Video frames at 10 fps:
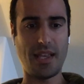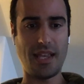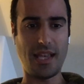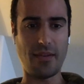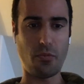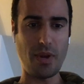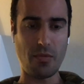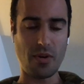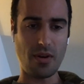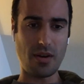If we
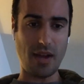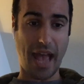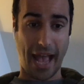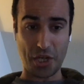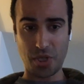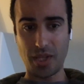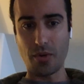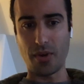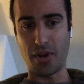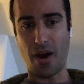were actually
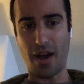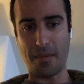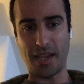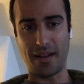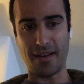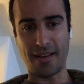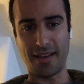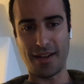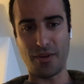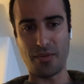going to automate,
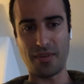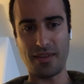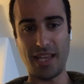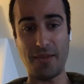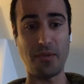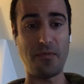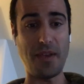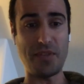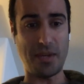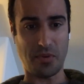even
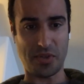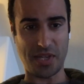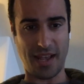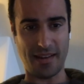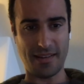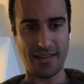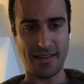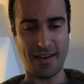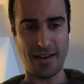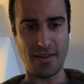50%
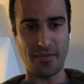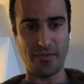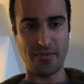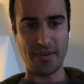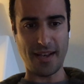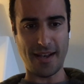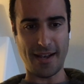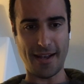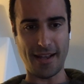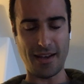of
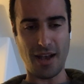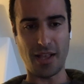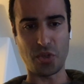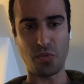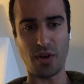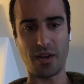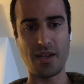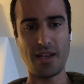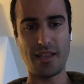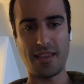knowledge work,
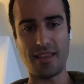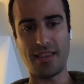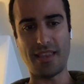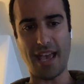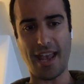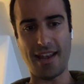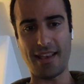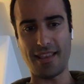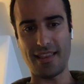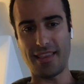
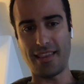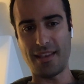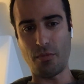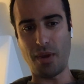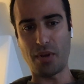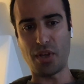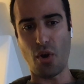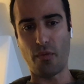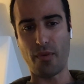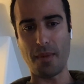then we would
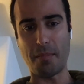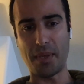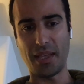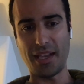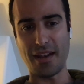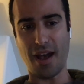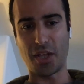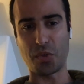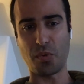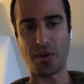go from 1 billion
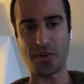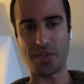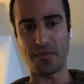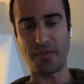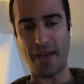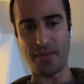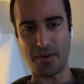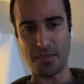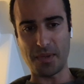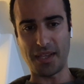knowledge workers to
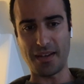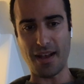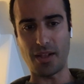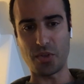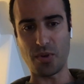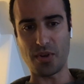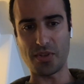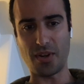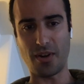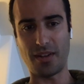500 million knowledge
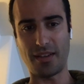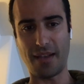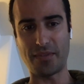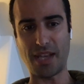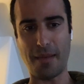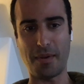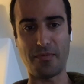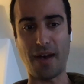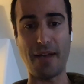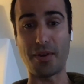workers in our lifetime, and
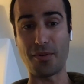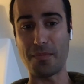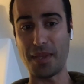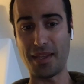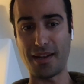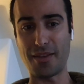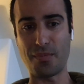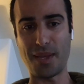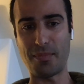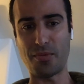500 million other
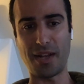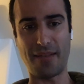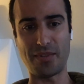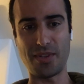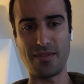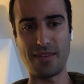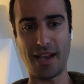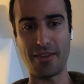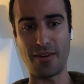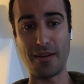people would have to
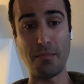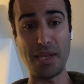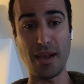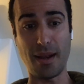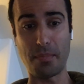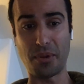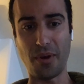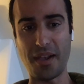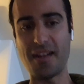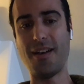either be
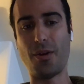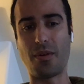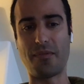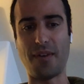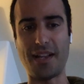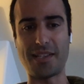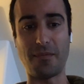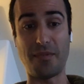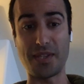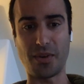unemployed or find
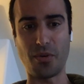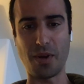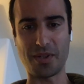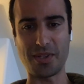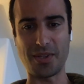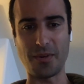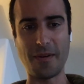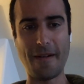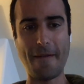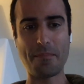some physical work to do.
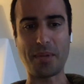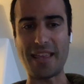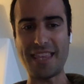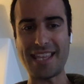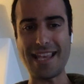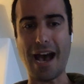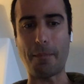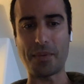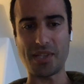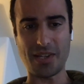But I think the
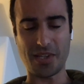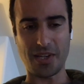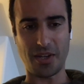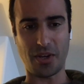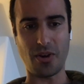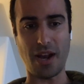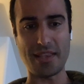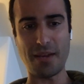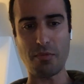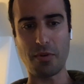opposite is going to occur. I
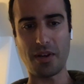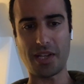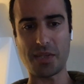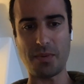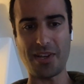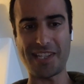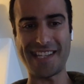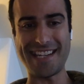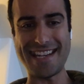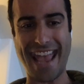think what we're going to experience
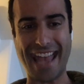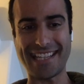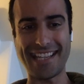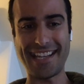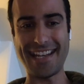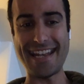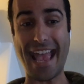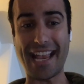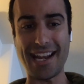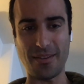is net
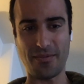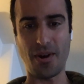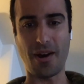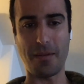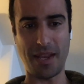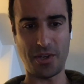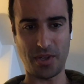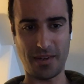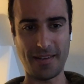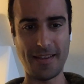negative
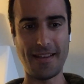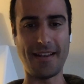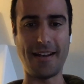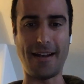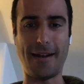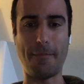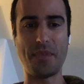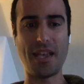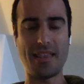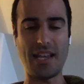automation. That
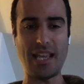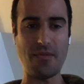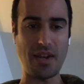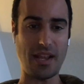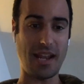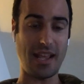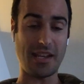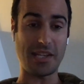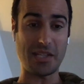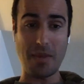even, and
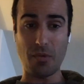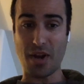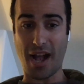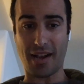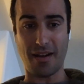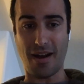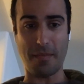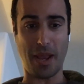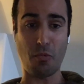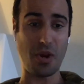it doesn't mean we're not going to
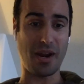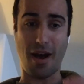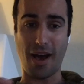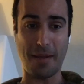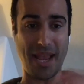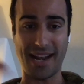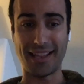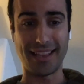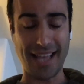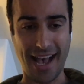automate. We're going to automate a
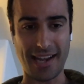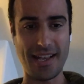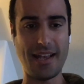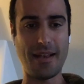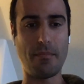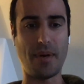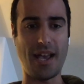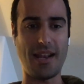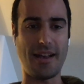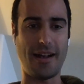lot.
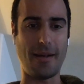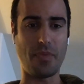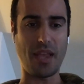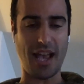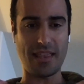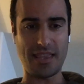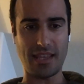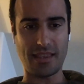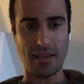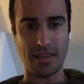But I
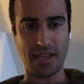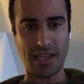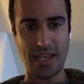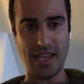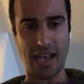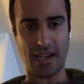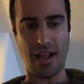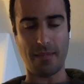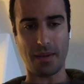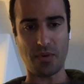think that the key
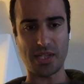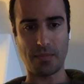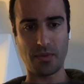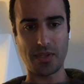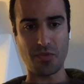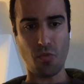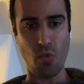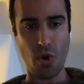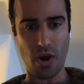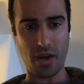economic principle is
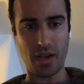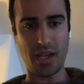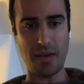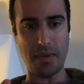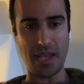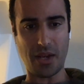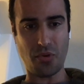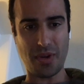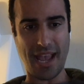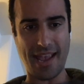work can be
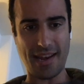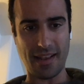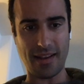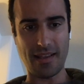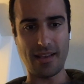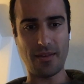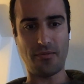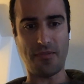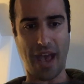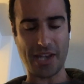created
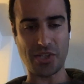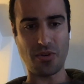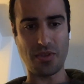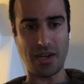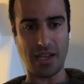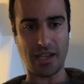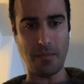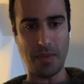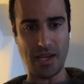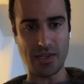faster than it
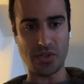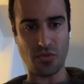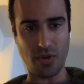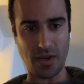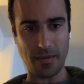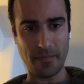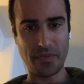can be destroyed.